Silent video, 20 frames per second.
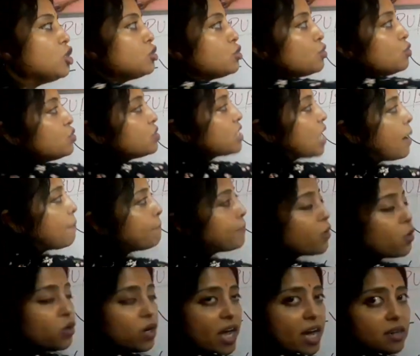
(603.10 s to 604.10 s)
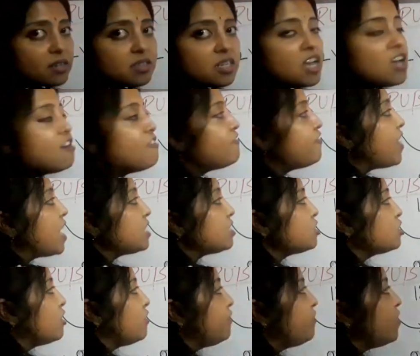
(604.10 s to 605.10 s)
through some products.
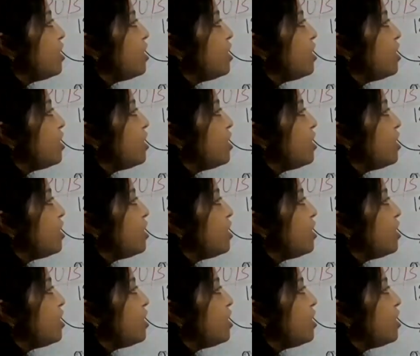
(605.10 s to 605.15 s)
First of